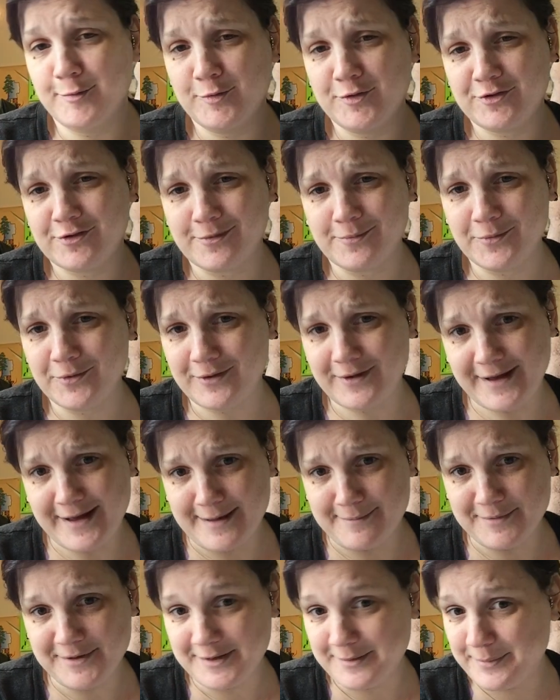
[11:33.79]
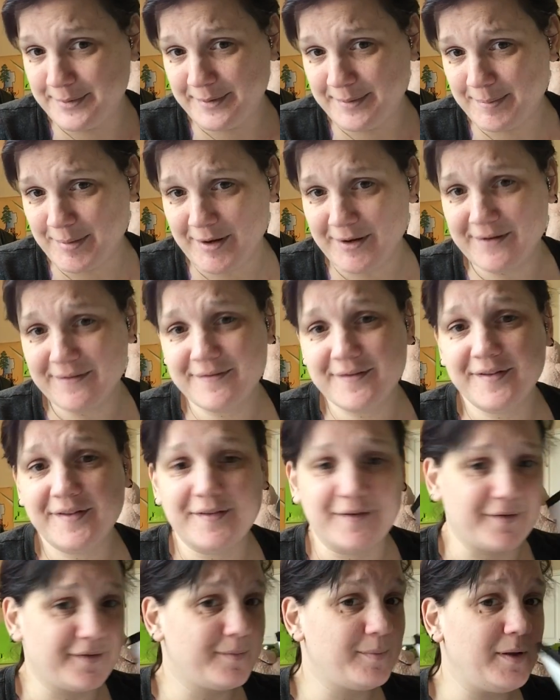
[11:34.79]
which I'm really happy to be part of
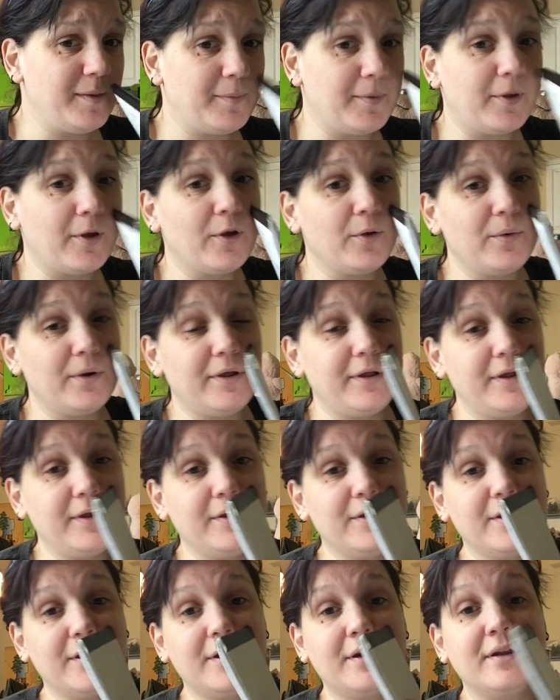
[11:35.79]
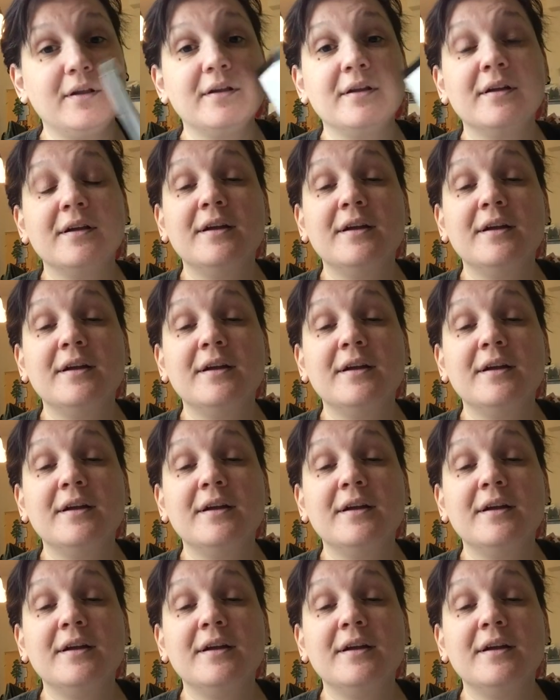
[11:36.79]
because those people are really good.